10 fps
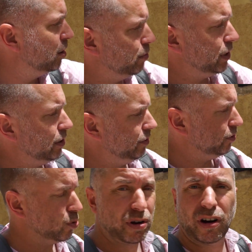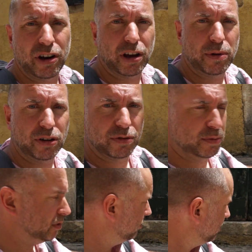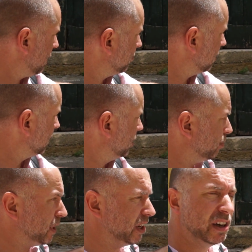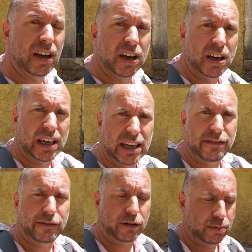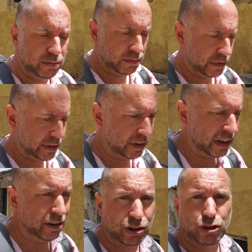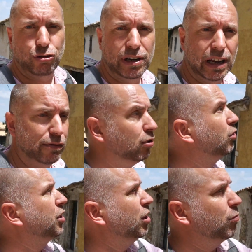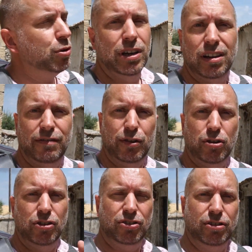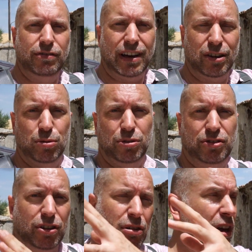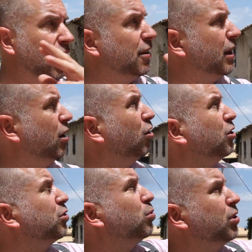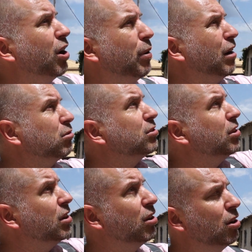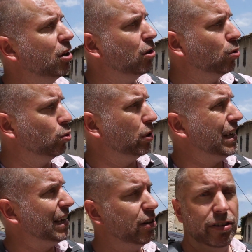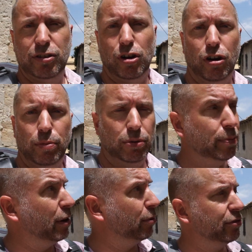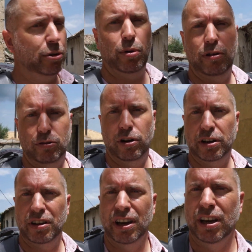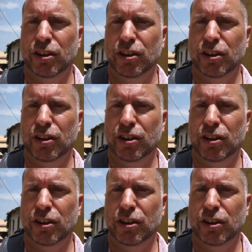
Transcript: Because it's quite high up, you've got some steps leading up here. If I'm down at street level looking up, you get convergence of angles, so the lines would go out or in at the top, or depending on, so it won't look right.